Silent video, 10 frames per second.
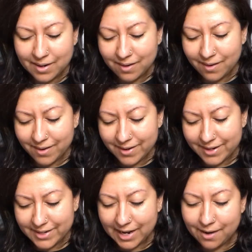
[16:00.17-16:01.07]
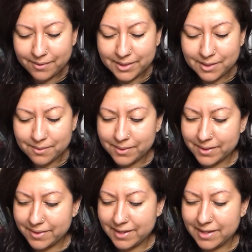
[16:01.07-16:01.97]
God, how cute
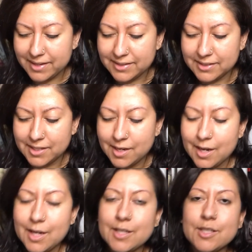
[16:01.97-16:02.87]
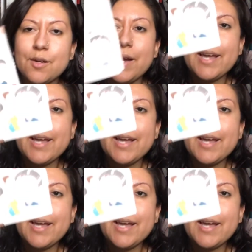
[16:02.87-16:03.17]
are these? So I